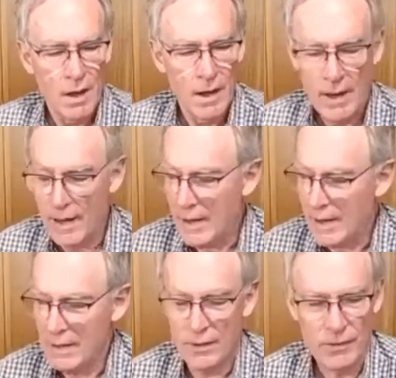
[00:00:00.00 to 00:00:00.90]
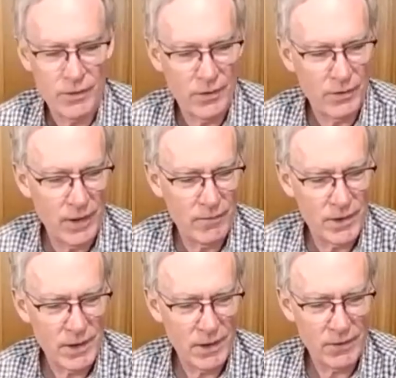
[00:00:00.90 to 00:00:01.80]
Let's just have a
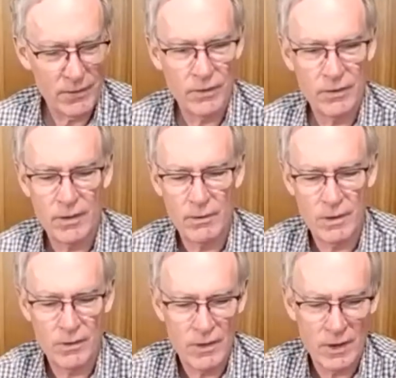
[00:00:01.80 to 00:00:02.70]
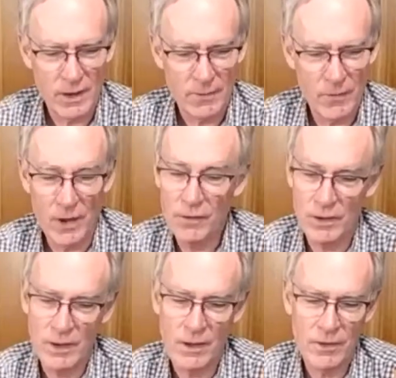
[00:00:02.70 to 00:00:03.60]
taste and see what it's like. Yes,
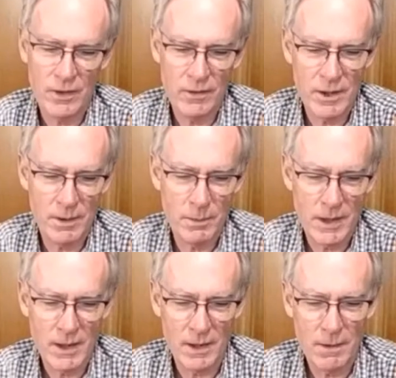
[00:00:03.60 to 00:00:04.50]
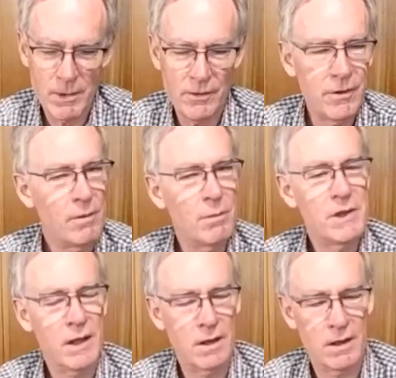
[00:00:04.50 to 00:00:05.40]
it does have a deep colour, but it's not
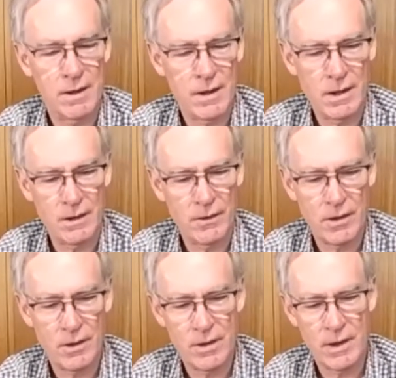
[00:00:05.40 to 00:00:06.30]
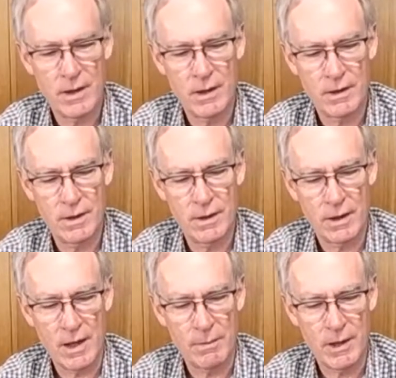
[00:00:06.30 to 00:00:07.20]
particularly dark. It's no darker than the
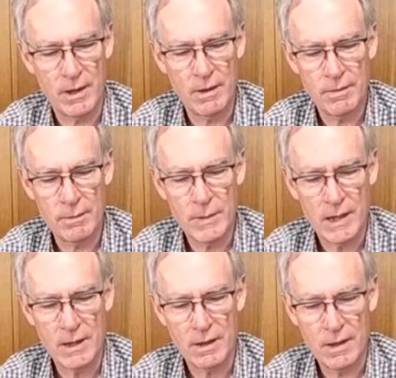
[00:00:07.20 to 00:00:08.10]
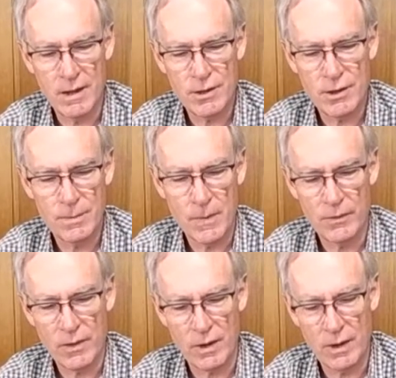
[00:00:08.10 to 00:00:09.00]
Cabernet from Ballinaclash. It's
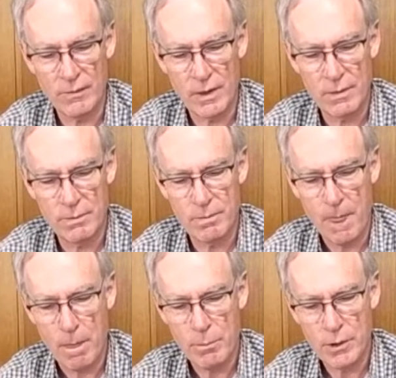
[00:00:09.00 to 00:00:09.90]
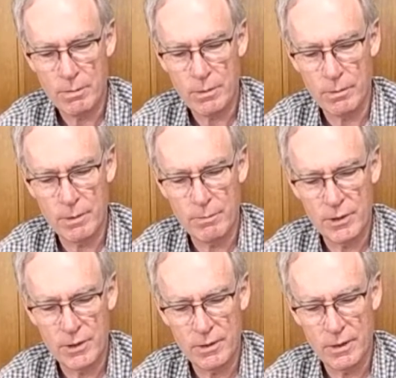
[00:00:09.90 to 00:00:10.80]
got a lovely purple rim
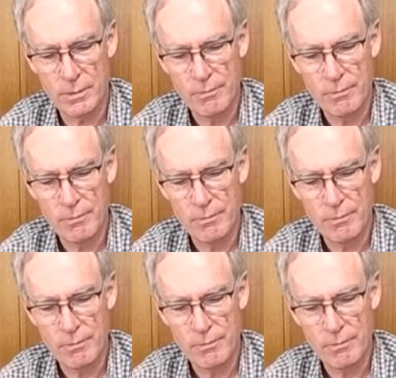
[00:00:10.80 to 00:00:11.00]
to it.